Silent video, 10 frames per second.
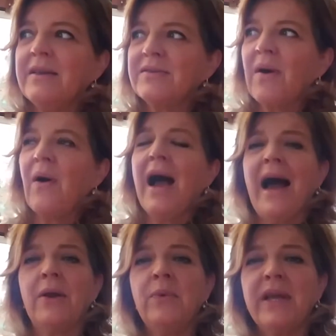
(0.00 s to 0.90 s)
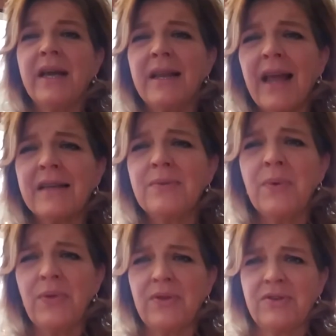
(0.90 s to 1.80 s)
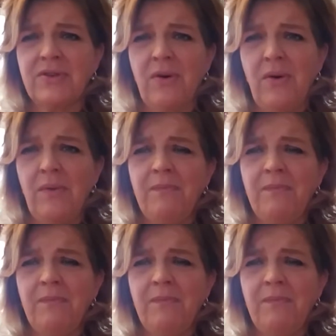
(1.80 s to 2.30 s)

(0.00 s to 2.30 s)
So, how do we connect with the soul?